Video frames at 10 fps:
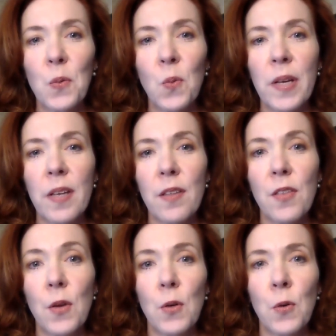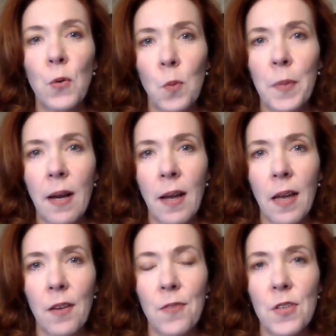with Norman
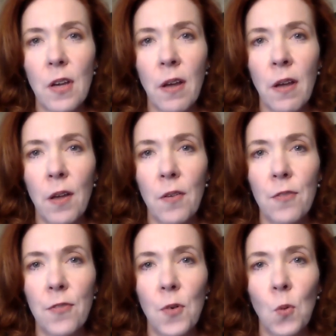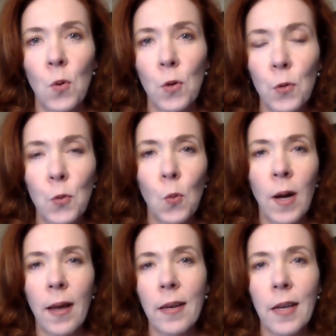Ives of
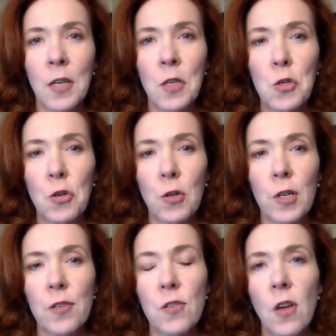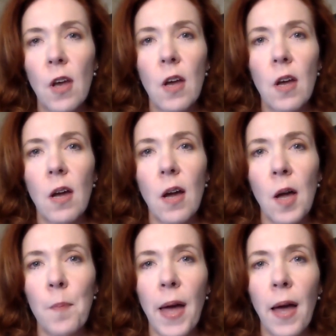Worldwide Insurance
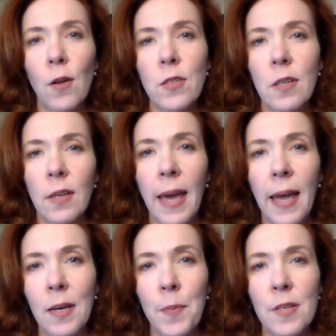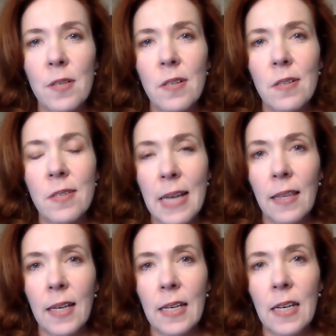about cannabis
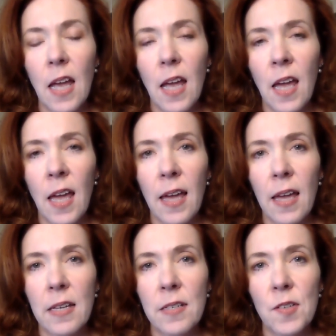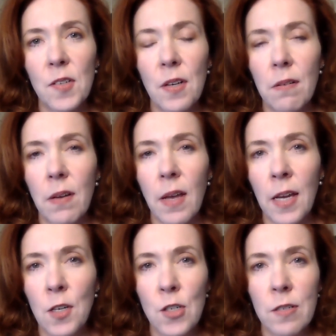selling and
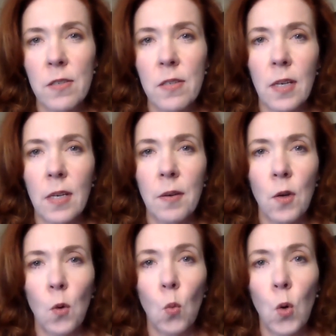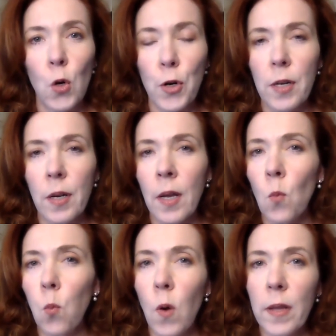agency work
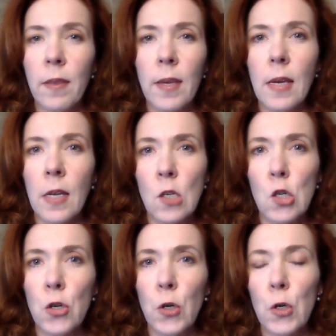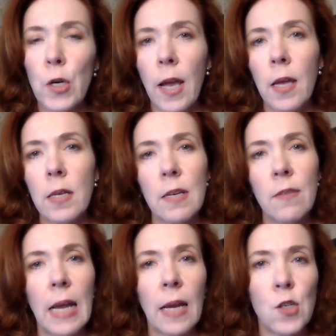and what the insured and
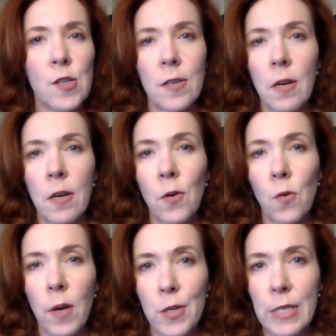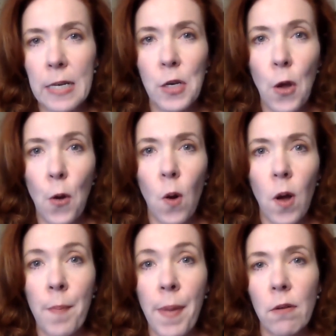even agents and underwriters need to know
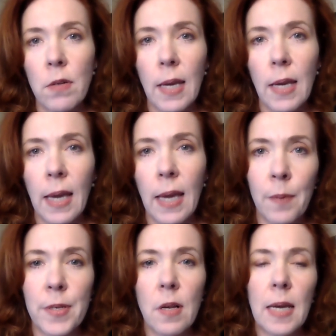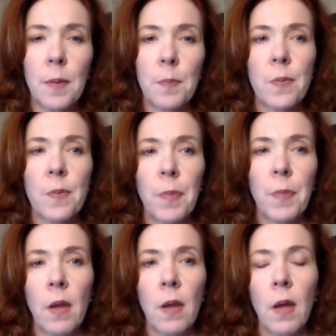about cannabis claims.
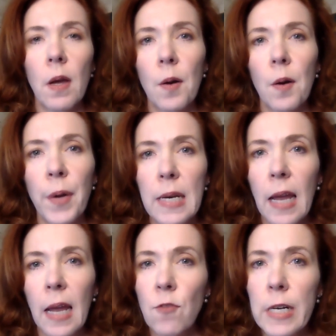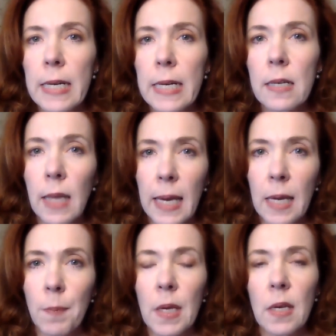But every
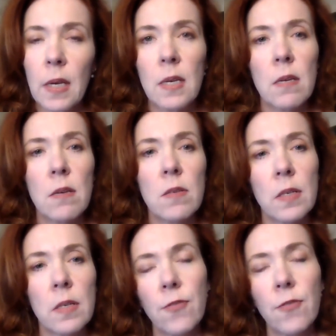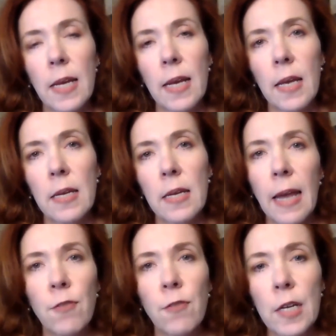claim is different and
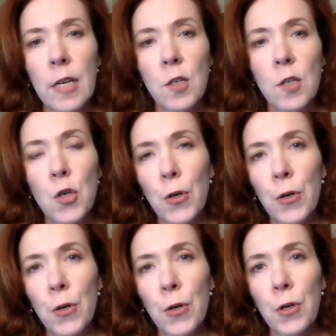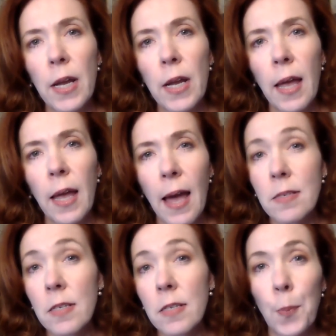every insurer has
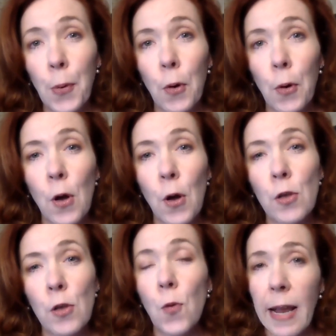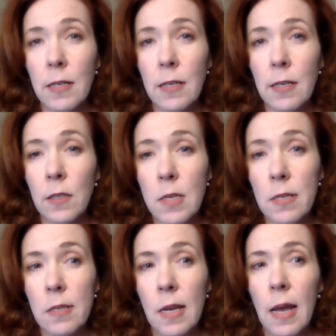different protocols for handling
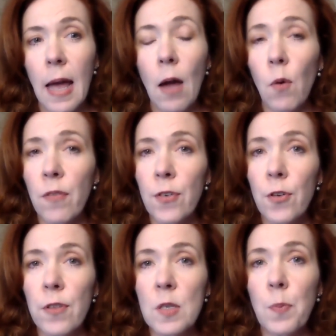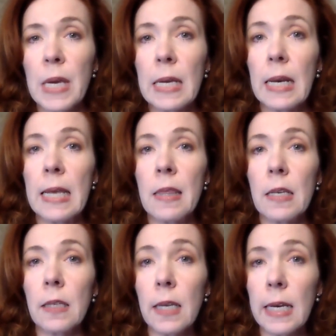losses. However, this being in the
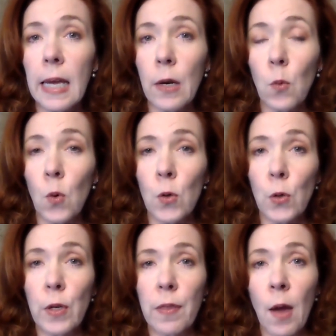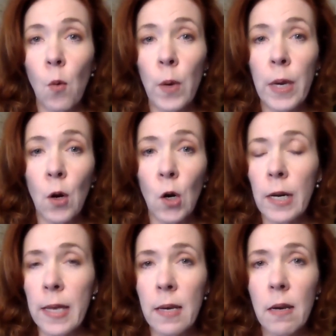litigated world that we are
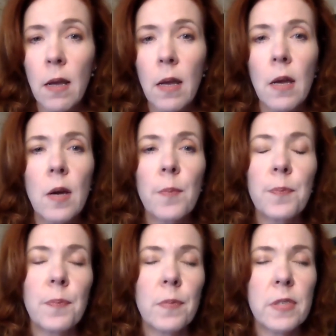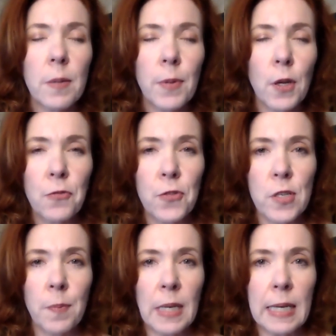in, see below for
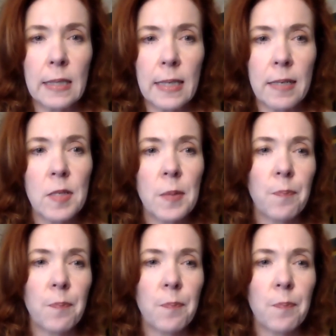some legalese.